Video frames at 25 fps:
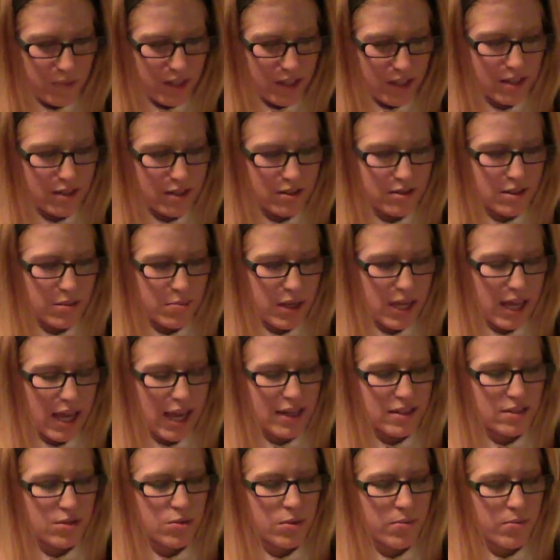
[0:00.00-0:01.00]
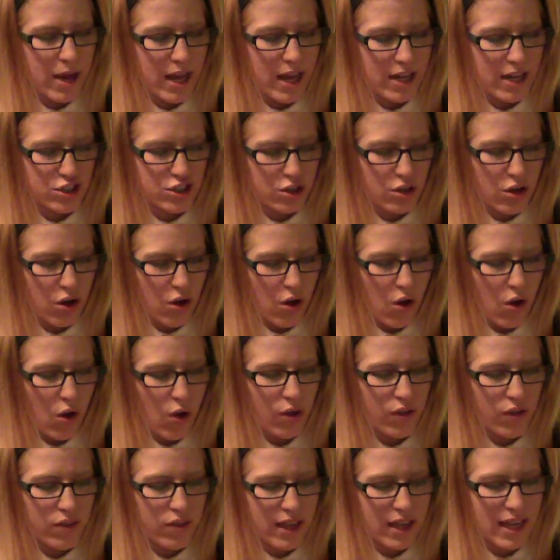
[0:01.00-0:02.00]
Gilda began to imagine
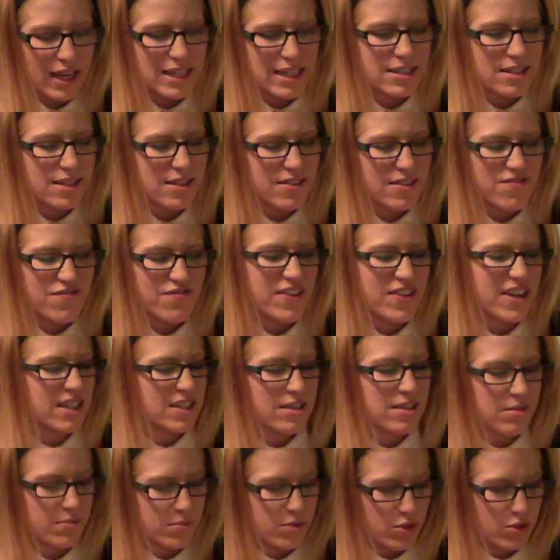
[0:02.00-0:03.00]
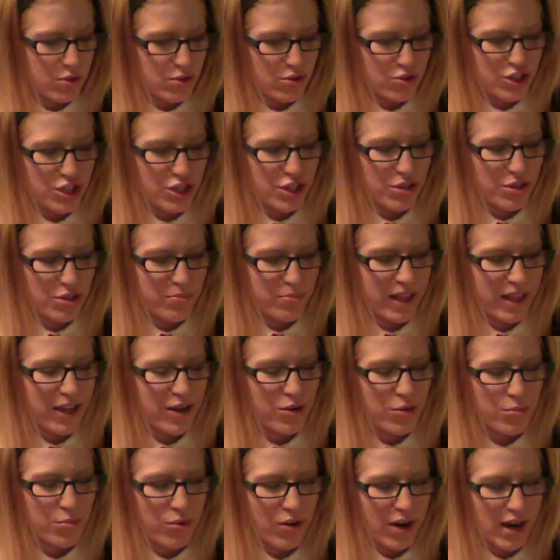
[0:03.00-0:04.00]
all the innocent victims who she could play
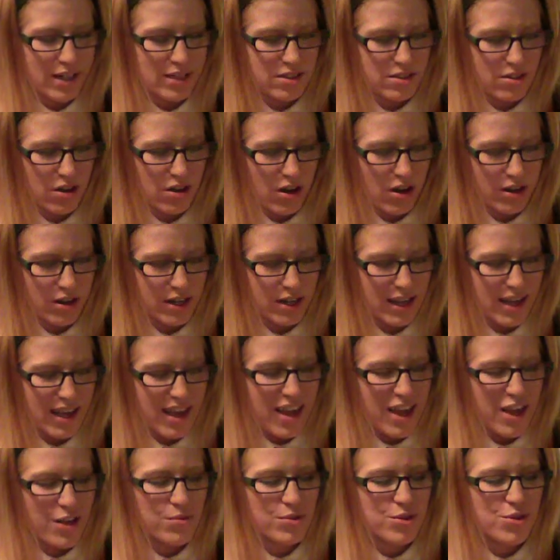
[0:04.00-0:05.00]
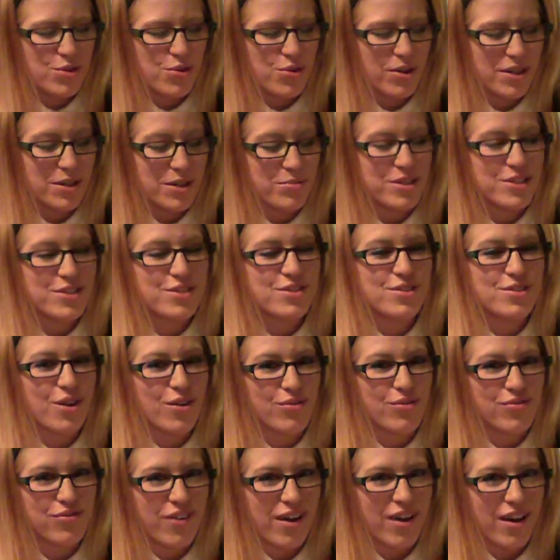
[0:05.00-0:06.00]
her pranks on. It was going to be so
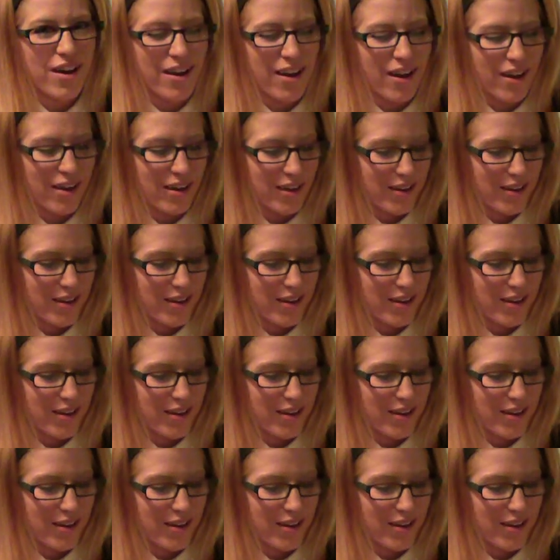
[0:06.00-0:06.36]
funny.